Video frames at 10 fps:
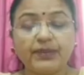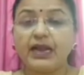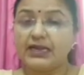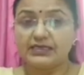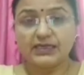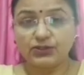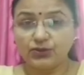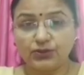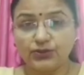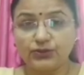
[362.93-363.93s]
As I
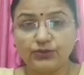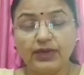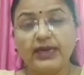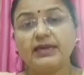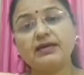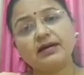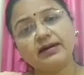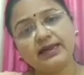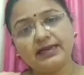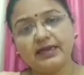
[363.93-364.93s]
told you, in our
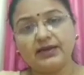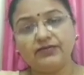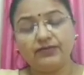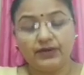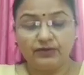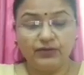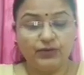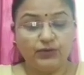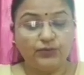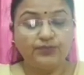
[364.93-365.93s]
daily life we
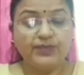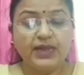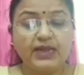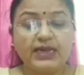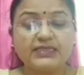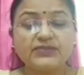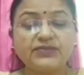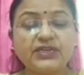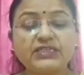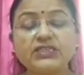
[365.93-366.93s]
do.
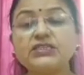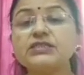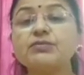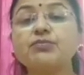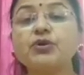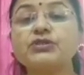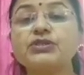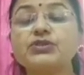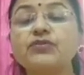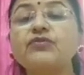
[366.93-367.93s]
Classification is a
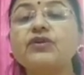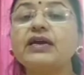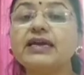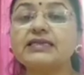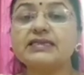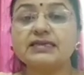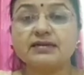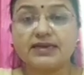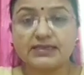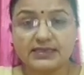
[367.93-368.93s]
process of
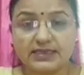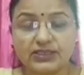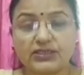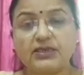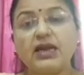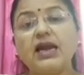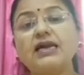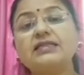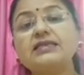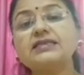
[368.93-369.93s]
categorization,
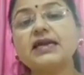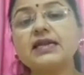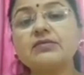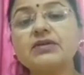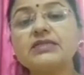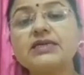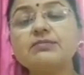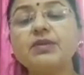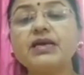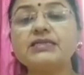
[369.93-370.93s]
and these animals
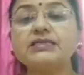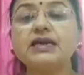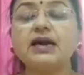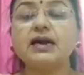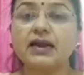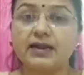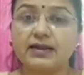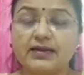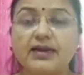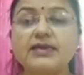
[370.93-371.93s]
and plants, they are
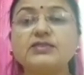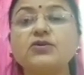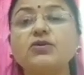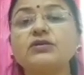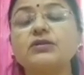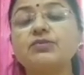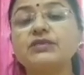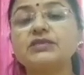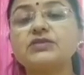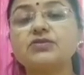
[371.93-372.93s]
categorized on the
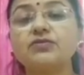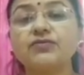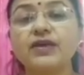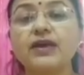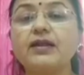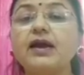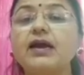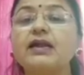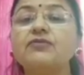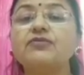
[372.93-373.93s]
basis of their
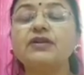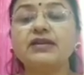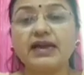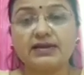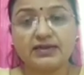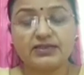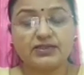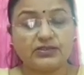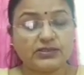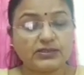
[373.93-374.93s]
different
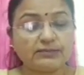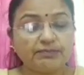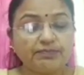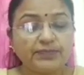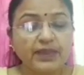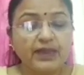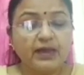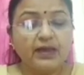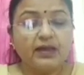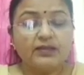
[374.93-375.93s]
characters.
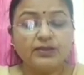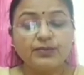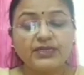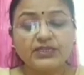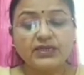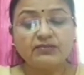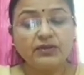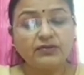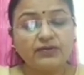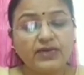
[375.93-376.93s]
The major
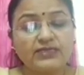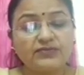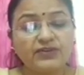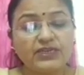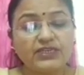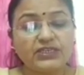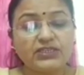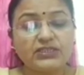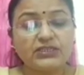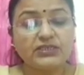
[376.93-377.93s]
level of
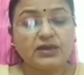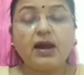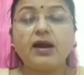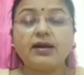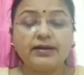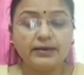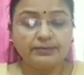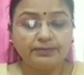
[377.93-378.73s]
classifications are